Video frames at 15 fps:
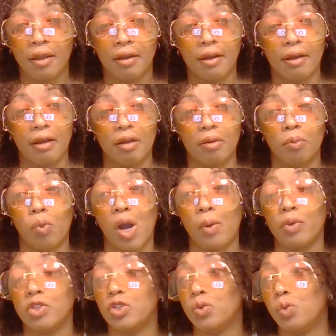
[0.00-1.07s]
Why
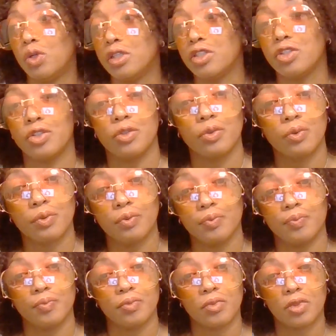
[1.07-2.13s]
would you want to?
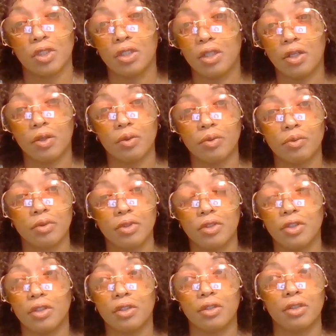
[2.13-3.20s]

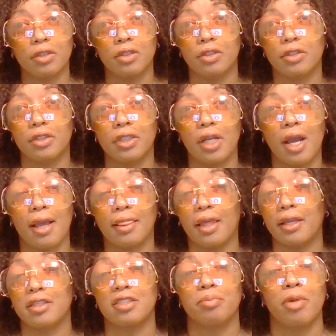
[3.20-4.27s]
You're not
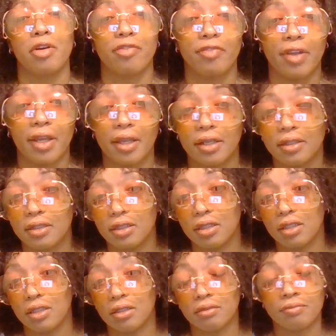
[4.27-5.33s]
like Smurfette
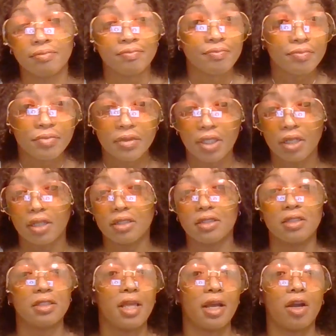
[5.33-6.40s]
and it's
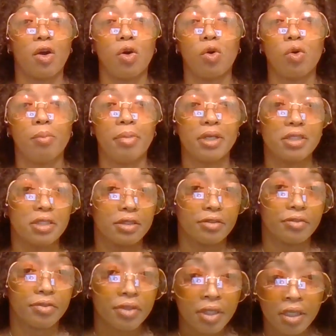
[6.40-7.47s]
just like a whole bunch of